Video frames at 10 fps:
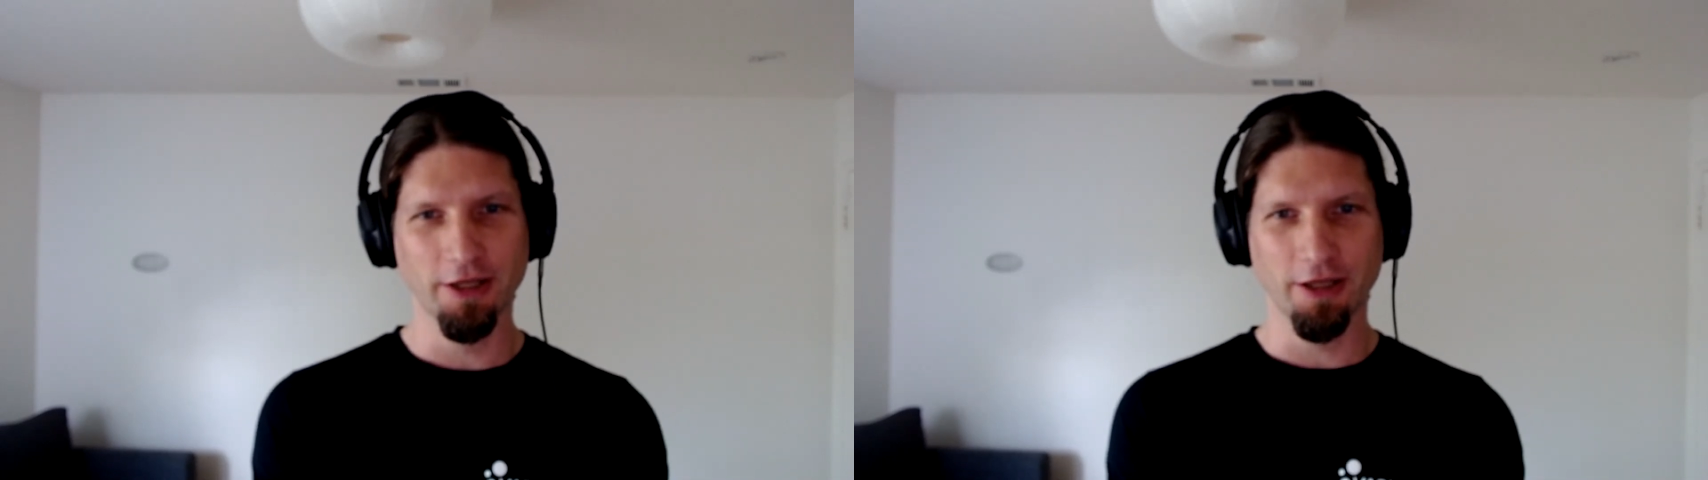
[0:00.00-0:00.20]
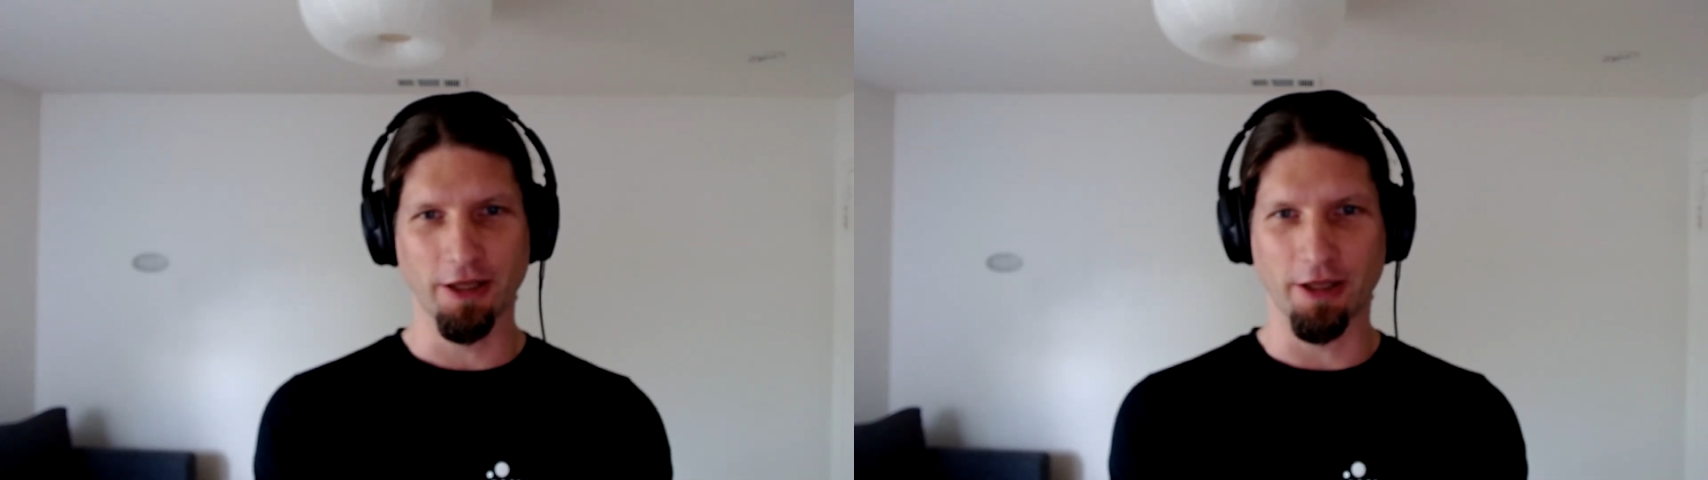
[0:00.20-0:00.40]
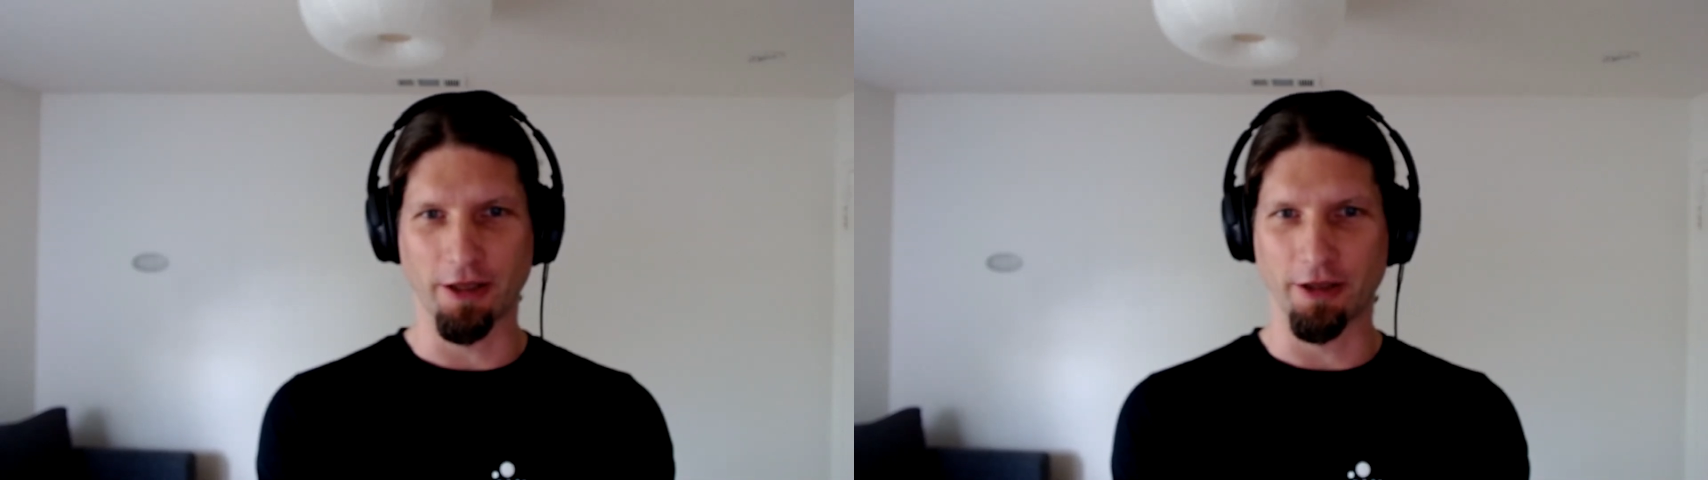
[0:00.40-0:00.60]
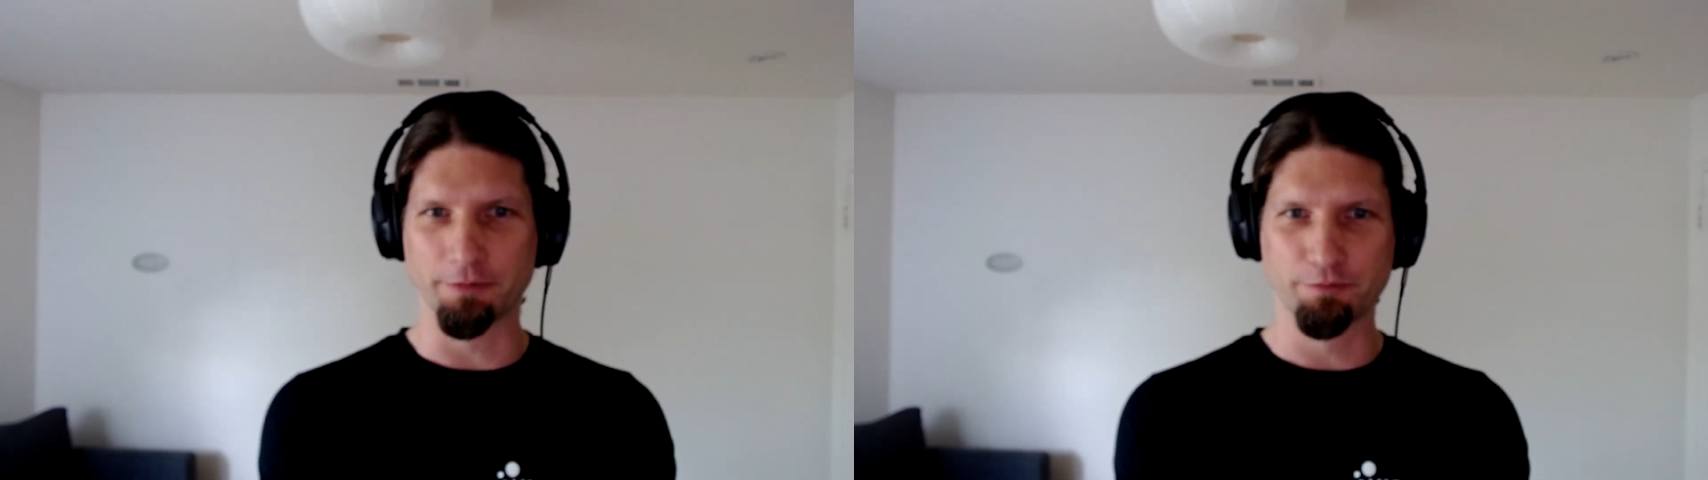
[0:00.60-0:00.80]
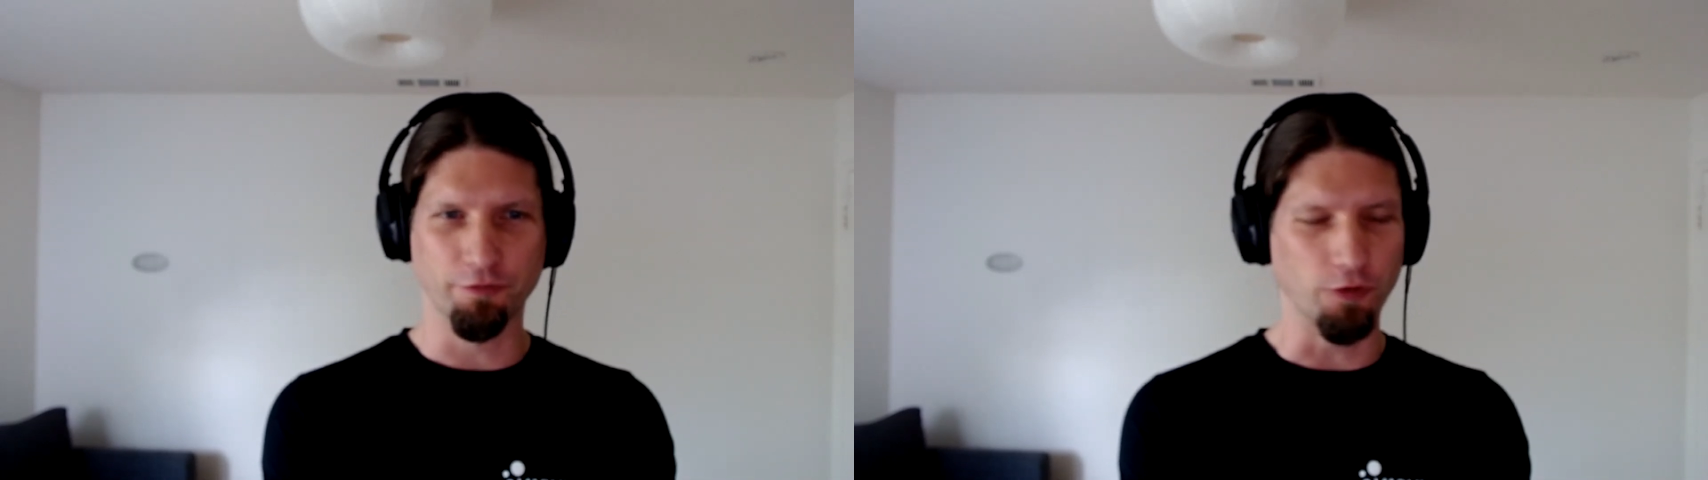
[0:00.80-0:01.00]

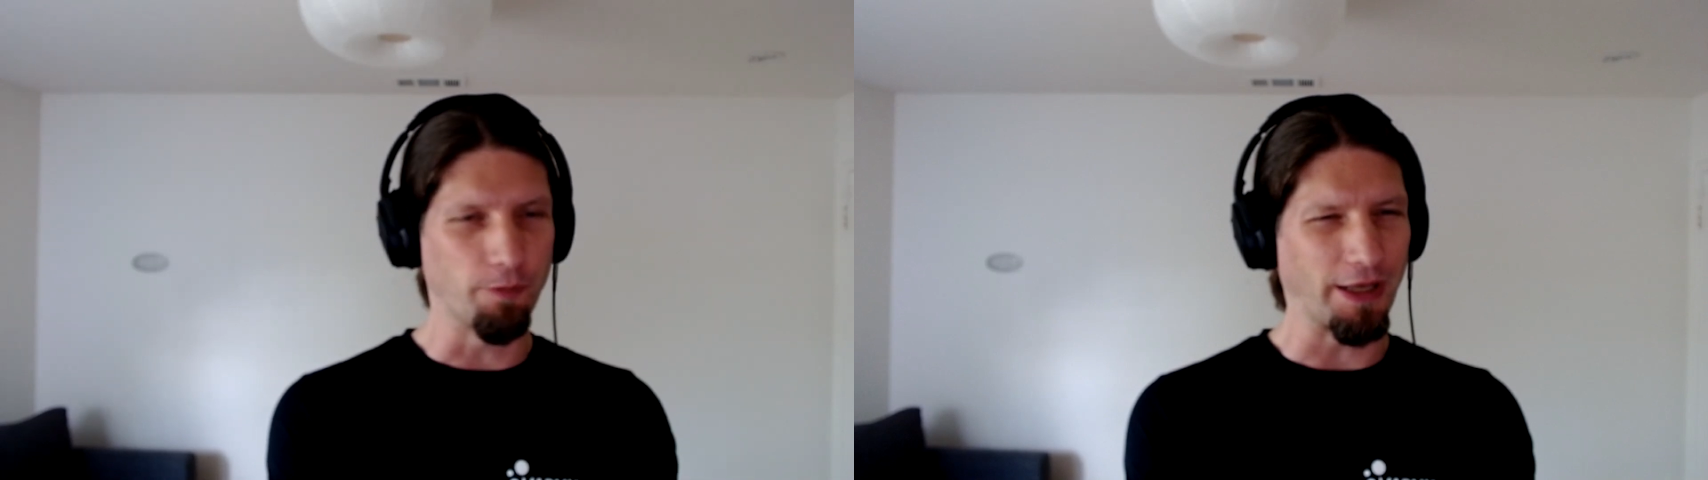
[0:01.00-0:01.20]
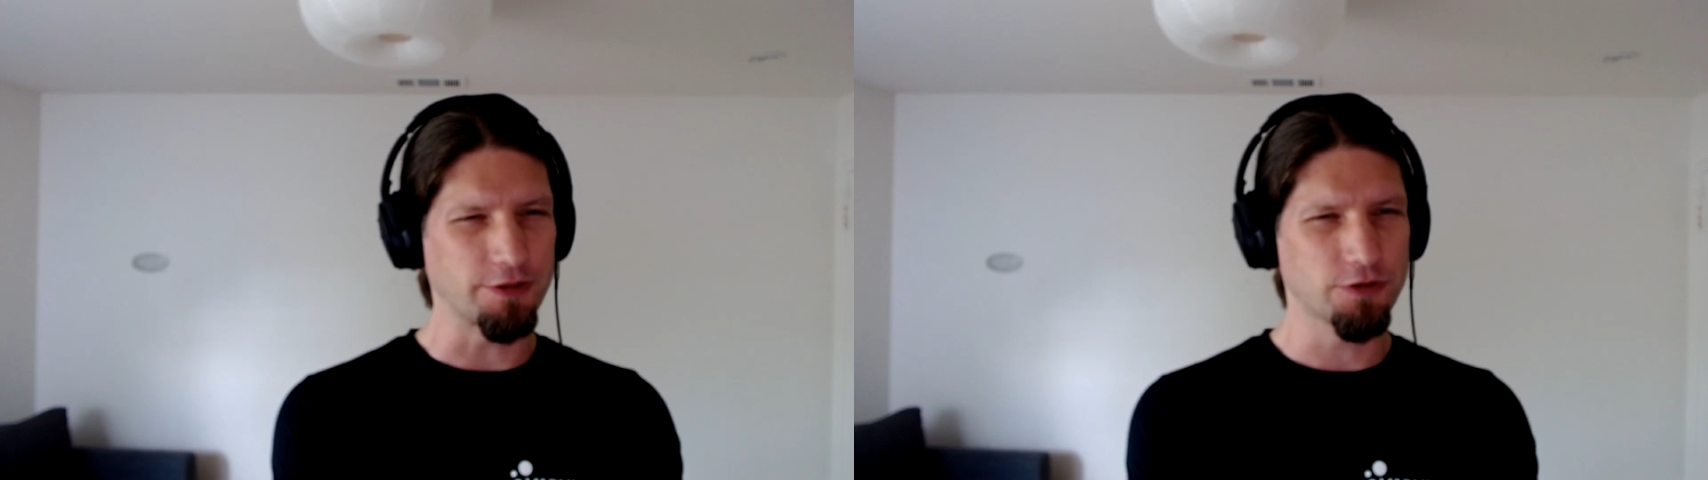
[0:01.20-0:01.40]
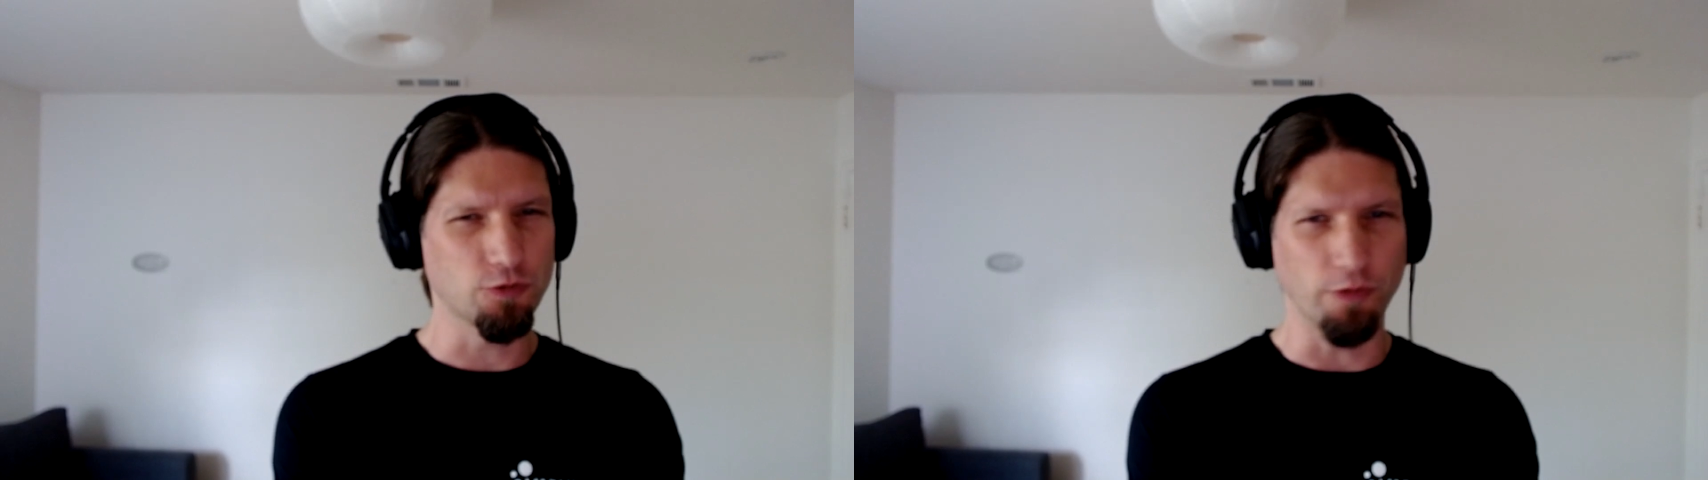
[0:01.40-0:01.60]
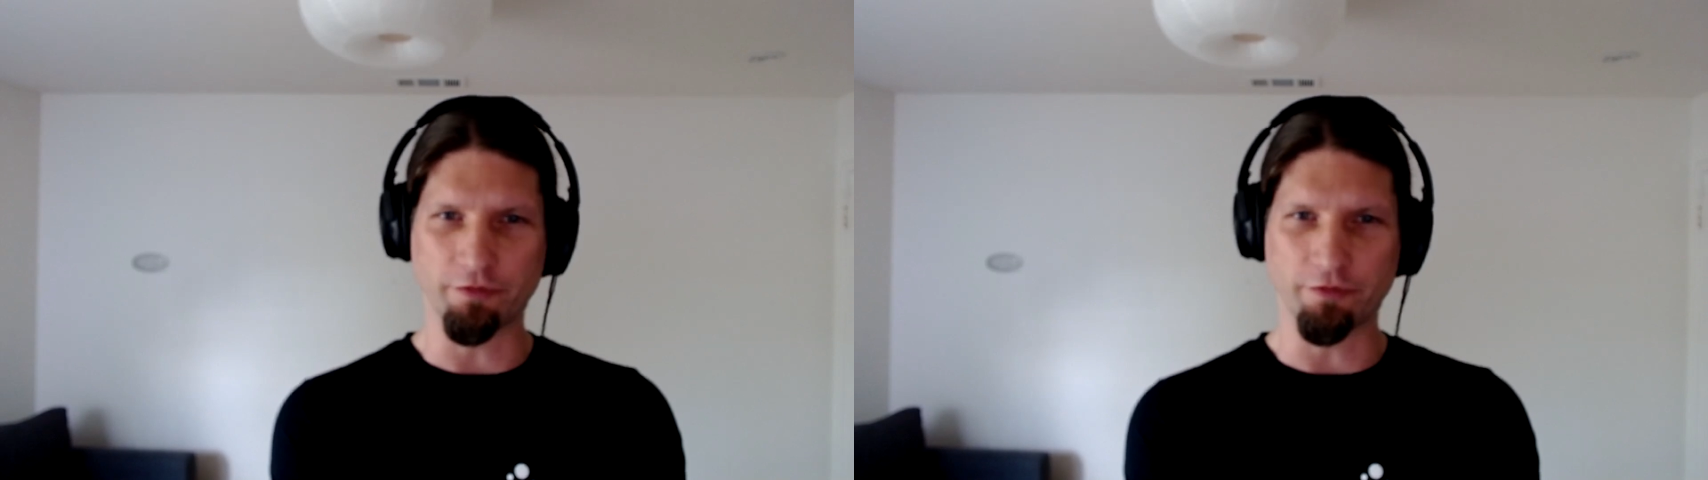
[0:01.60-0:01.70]
for the past 12